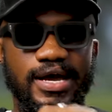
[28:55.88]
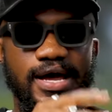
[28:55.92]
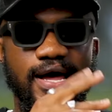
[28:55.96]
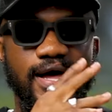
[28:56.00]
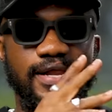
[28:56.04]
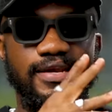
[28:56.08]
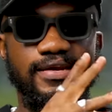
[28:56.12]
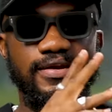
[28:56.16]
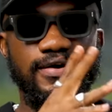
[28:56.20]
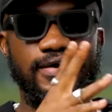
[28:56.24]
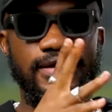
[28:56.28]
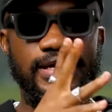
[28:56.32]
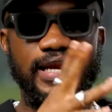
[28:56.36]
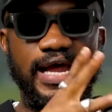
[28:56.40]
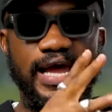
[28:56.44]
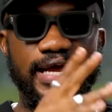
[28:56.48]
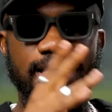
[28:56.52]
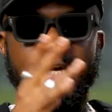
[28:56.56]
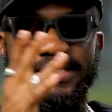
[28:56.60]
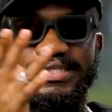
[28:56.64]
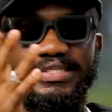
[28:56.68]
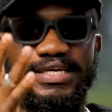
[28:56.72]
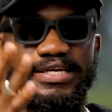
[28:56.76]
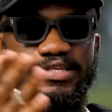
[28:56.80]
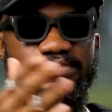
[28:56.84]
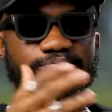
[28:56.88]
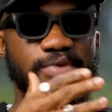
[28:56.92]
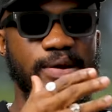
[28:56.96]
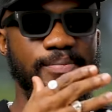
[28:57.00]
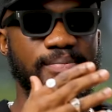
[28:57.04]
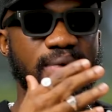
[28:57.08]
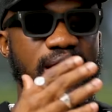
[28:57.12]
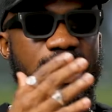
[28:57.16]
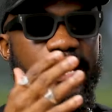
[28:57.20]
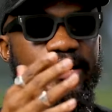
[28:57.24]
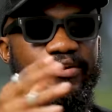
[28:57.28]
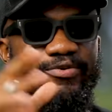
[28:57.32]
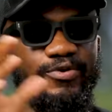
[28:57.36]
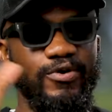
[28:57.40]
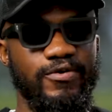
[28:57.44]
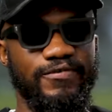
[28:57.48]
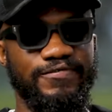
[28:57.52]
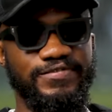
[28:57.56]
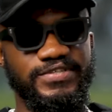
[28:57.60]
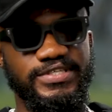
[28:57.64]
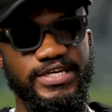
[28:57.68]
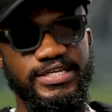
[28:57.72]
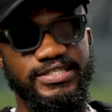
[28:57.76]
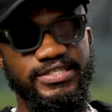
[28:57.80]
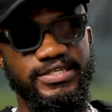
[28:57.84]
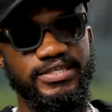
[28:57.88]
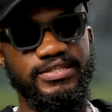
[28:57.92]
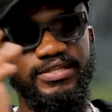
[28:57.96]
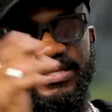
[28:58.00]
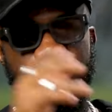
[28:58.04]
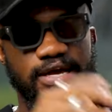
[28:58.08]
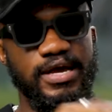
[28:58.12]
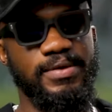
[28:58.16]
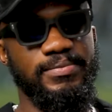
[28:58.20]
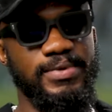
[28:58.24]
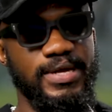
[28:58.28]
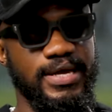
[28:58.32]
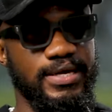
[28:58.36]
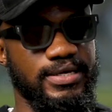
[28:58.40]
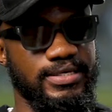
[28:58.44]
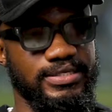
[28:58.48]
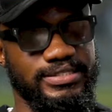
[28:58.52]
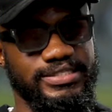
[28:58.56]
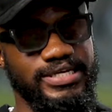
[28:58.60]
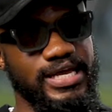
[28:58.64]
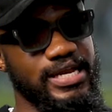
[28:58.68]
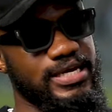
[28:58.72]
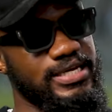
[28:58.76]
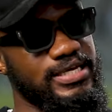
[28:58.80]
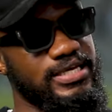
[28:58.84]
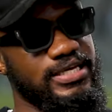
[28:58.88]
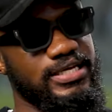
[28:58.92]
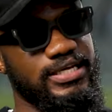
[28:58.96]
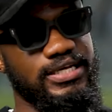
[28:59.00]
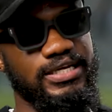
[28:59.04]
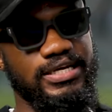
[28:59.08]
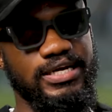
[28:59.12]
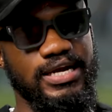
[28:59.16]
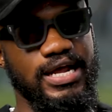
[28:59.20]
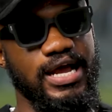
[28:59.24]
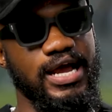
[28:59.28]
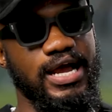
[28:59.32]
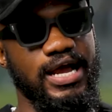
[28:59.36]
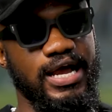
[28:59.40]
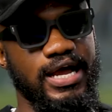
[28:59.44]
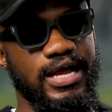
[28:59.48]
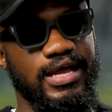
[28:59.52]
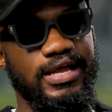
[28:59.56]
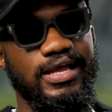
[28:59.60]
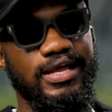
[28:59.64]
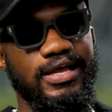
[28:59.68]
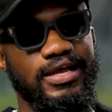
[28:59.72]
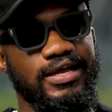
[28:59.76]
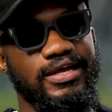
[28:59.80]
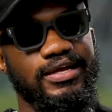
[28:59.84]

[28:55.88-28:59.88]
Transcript: It takes my mind off setting. Yeah, I'm like, Charlie, nah.